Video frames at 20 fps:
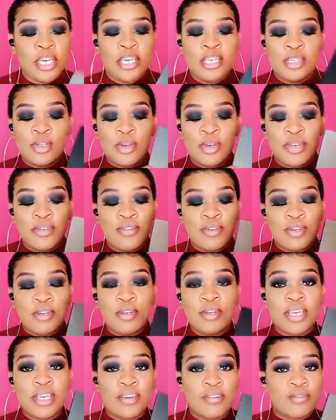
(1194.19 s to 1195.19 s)
So if you're
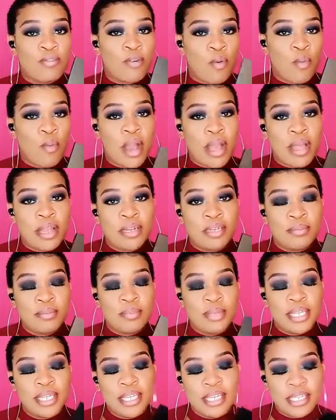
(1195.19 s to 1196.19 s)
looking for one,
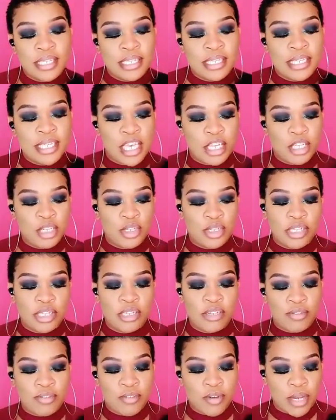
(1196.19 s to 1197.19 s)
please get
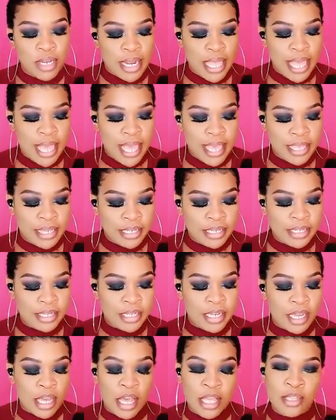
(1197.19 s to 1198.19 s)
yourself one at
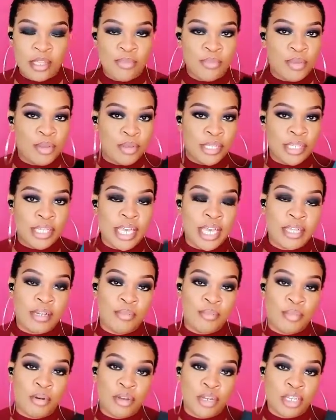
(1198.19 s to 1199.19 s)
the
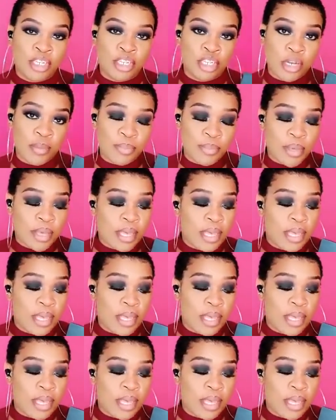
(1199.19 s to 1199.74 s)
Beauty&Bodyshop.